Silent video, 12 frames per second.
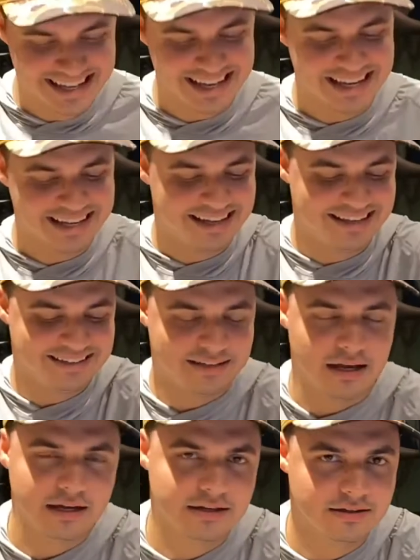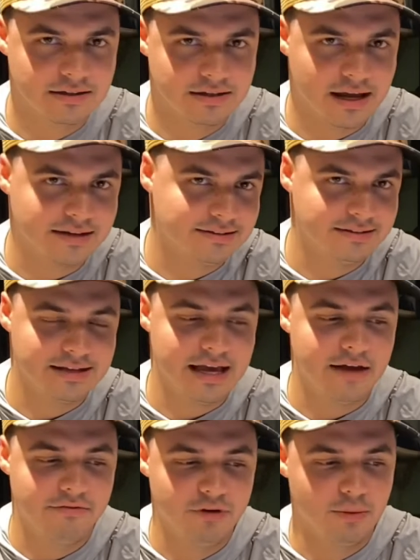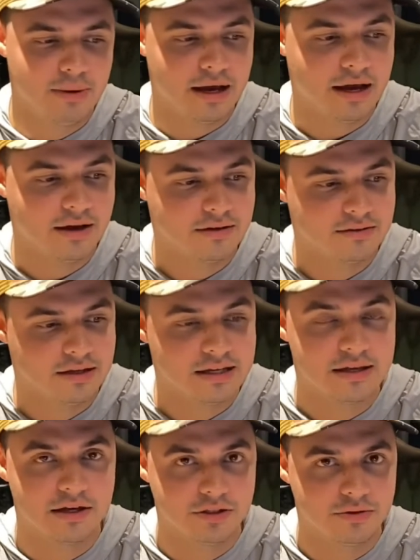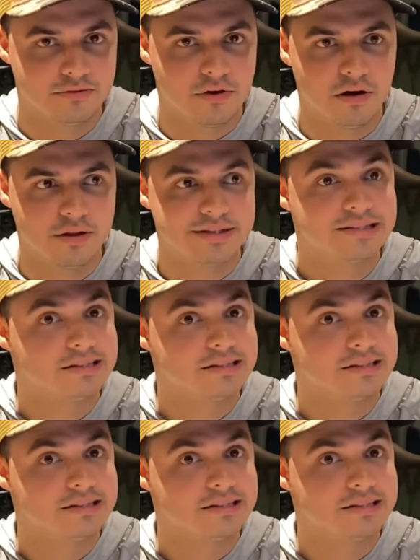It is a nice thing to have in your bag in case you fall in.